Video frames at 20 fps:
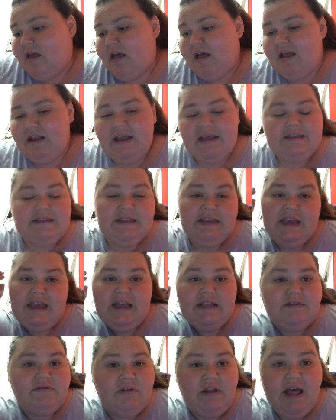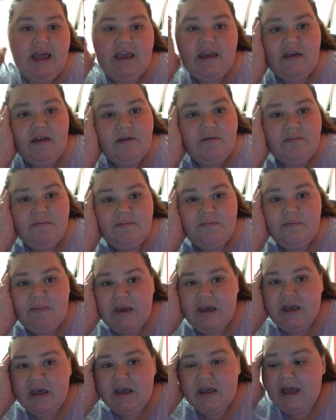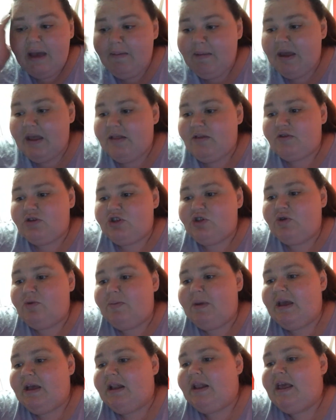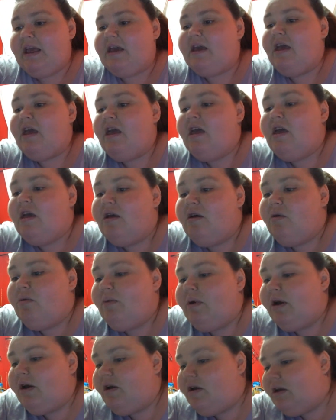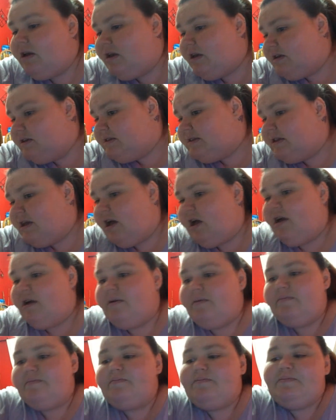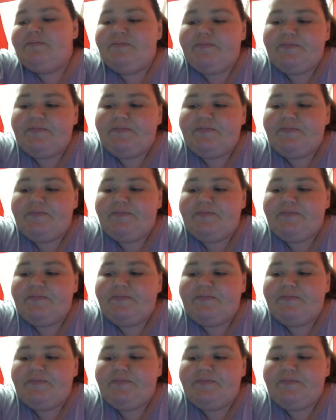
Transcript: unless the kids will like them, because, I mean, and they're too big. Like, where is, um,